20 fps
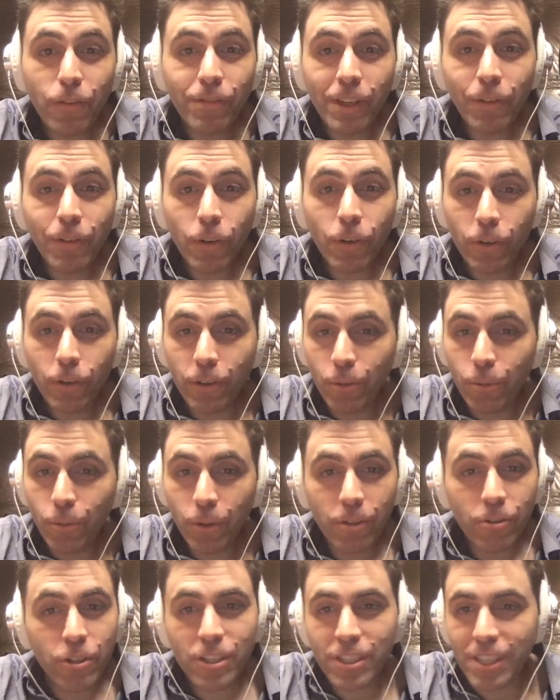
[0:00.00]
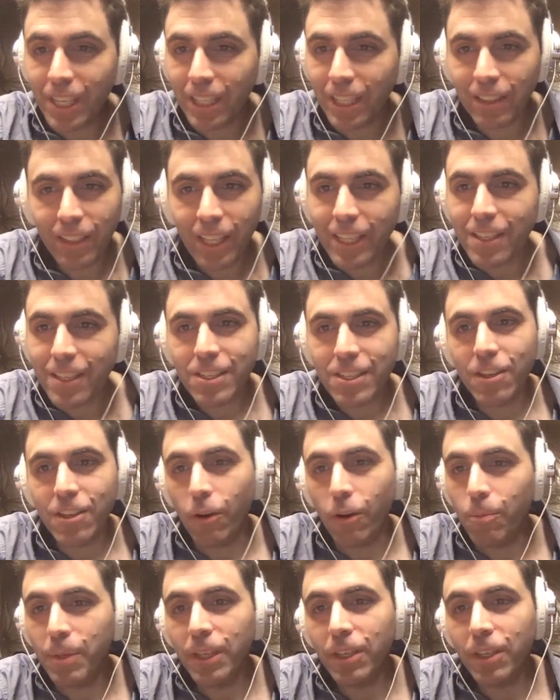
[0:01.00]
never heard a word, just like let us
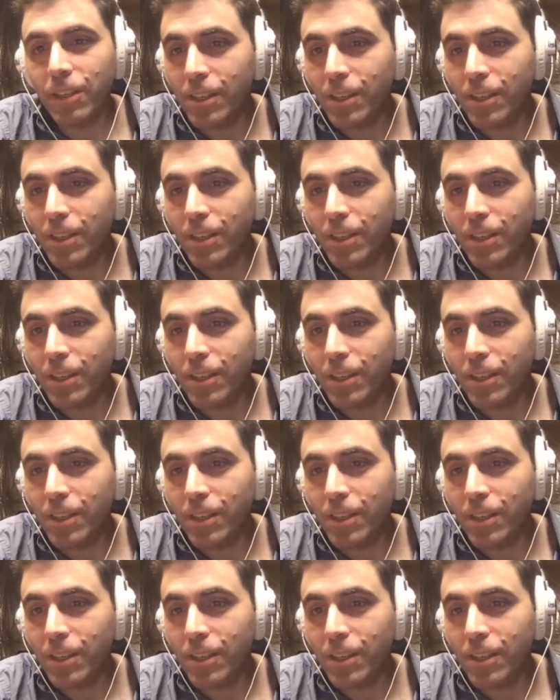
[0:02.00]
know because